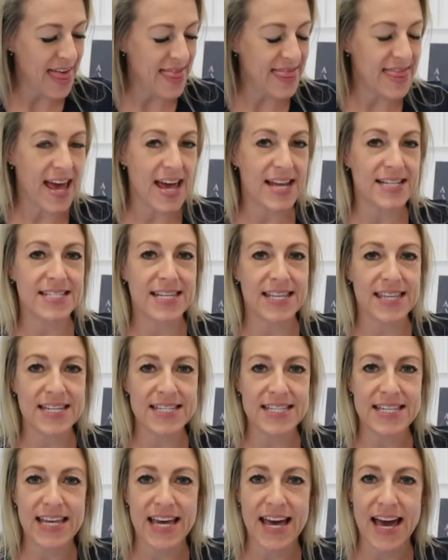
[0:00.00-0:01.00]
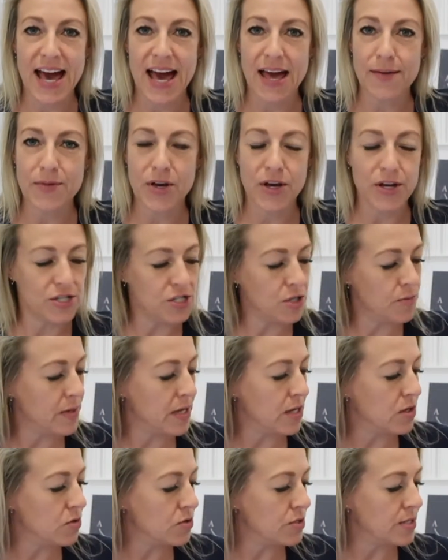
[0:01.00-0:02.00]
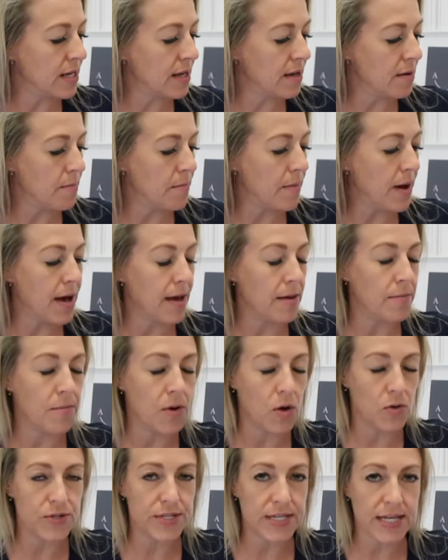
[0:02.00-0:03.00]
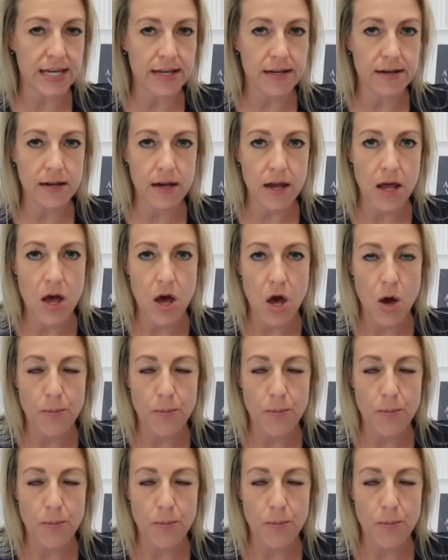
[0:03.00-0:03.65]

that this year I'm going to be using my Moleskine